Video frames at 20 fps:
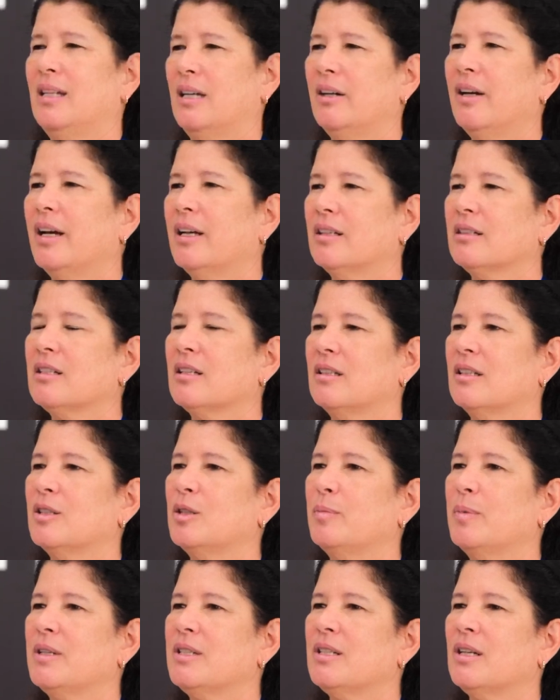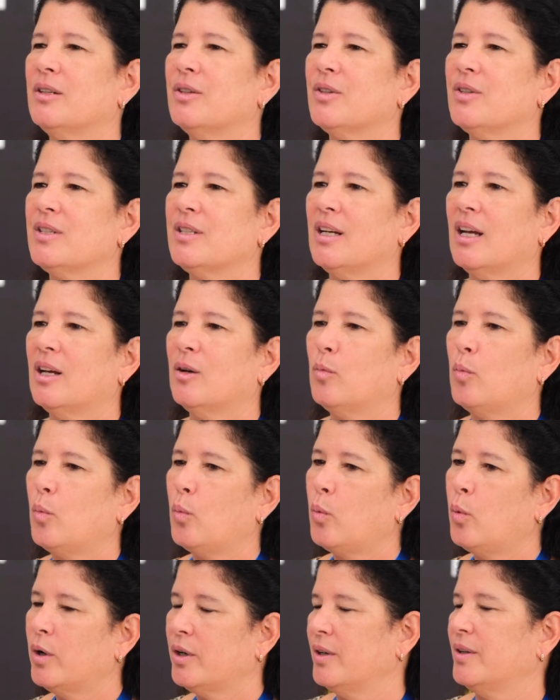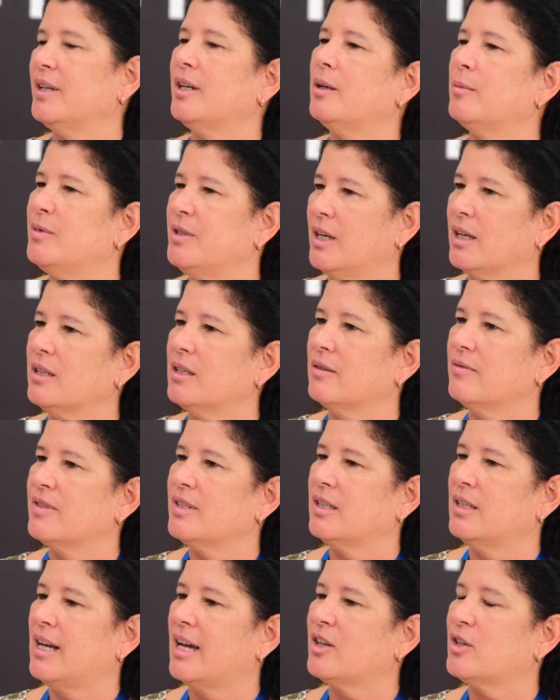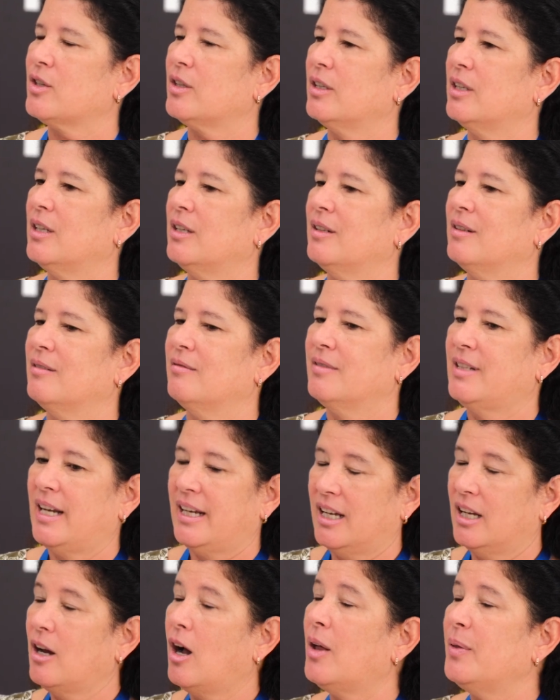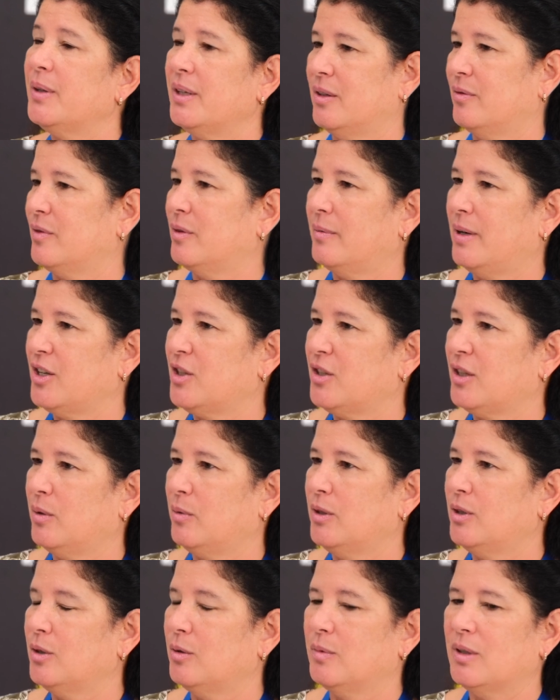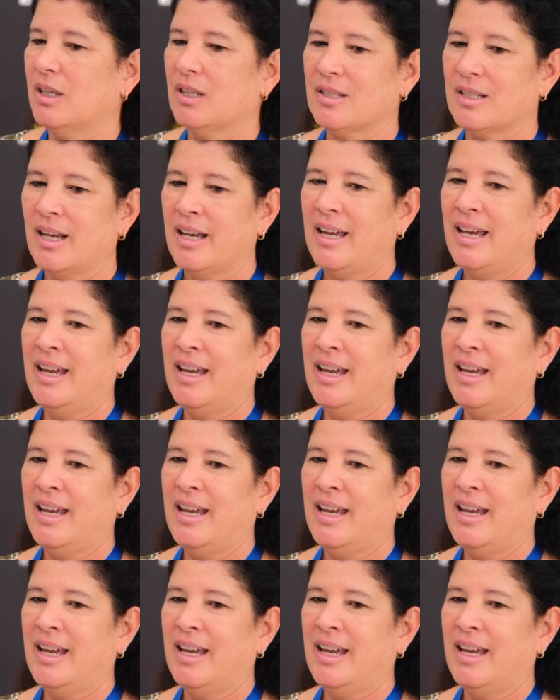their heads a little bit to understand what are their objectives in actually taking on the information that we do because